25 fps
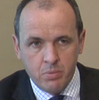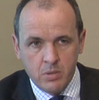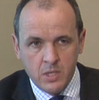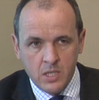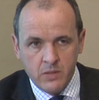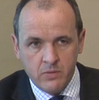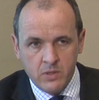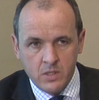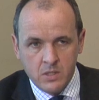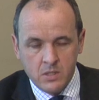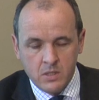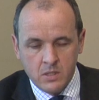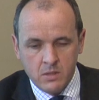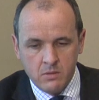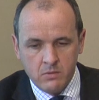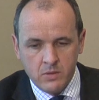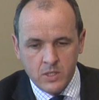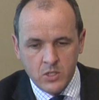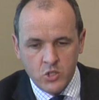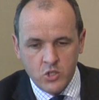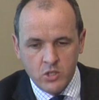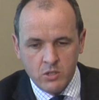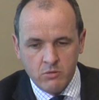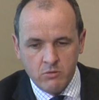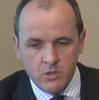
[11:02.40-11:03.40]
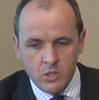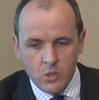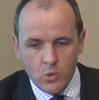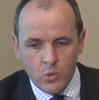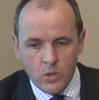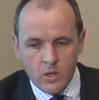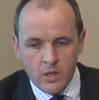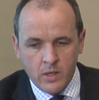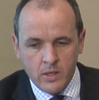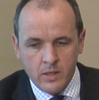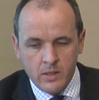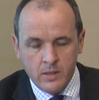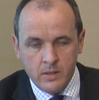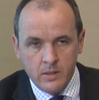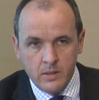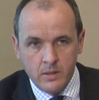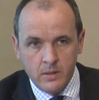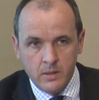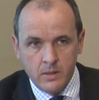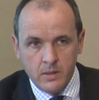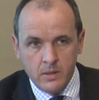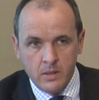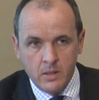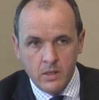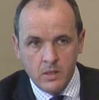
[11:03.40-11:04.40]
previous conviction required,
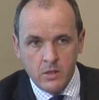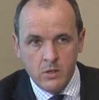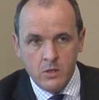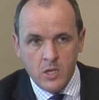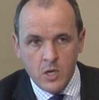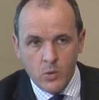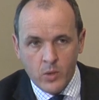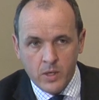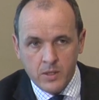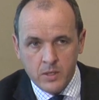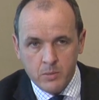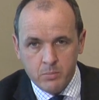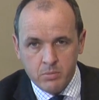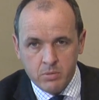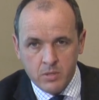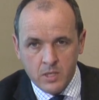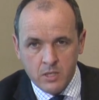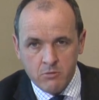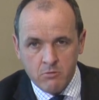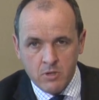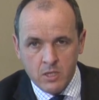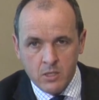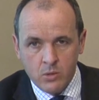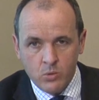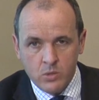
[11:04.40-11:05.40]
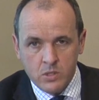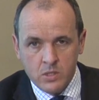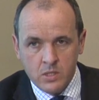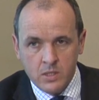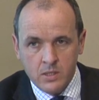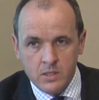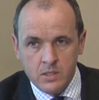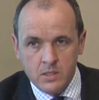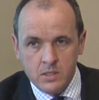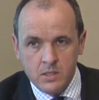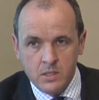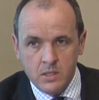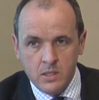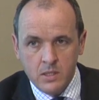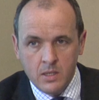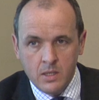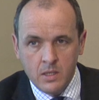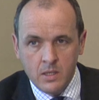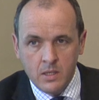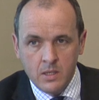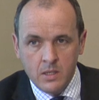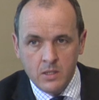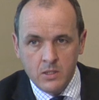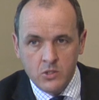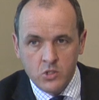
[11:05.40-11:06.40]
no other prerequisites,
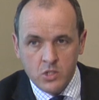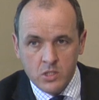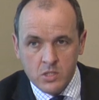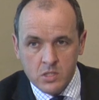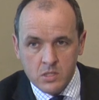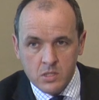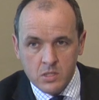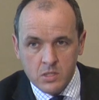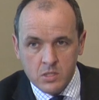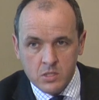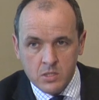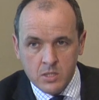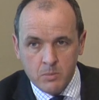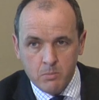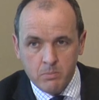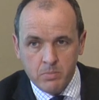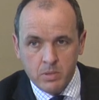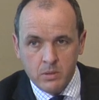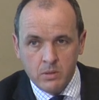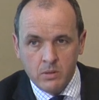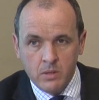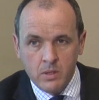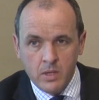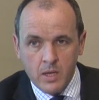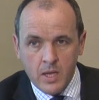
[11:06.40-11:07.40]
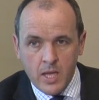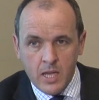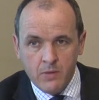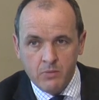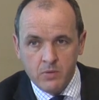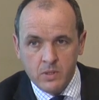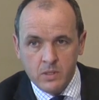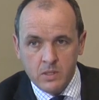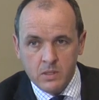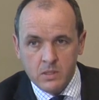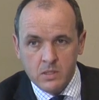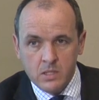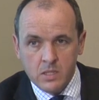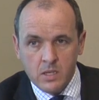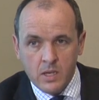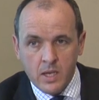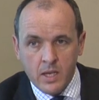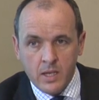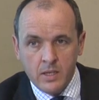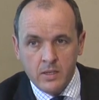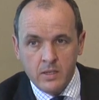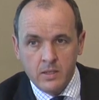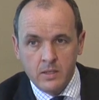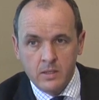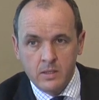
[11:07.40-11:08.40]
just a simple
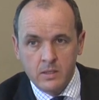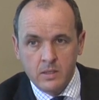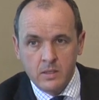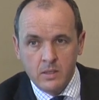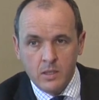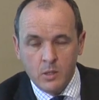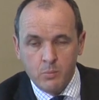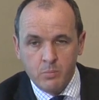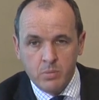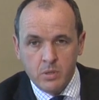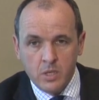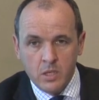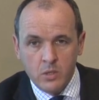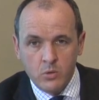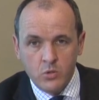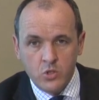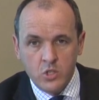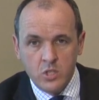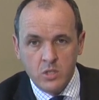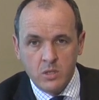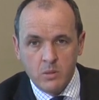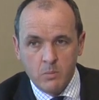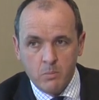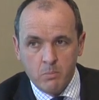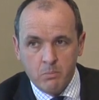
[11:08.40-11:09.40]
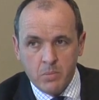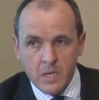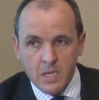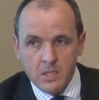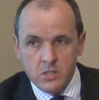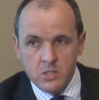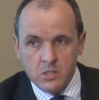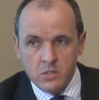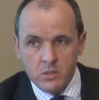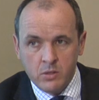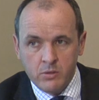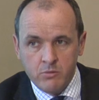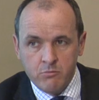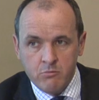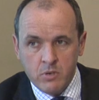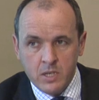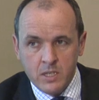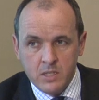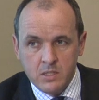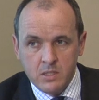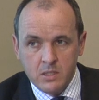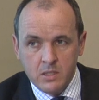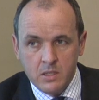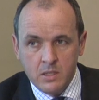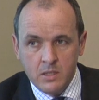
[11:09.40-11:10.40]
evidence-led approach based on
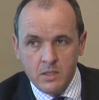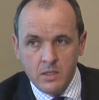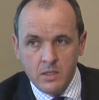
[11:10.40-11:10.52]
risk,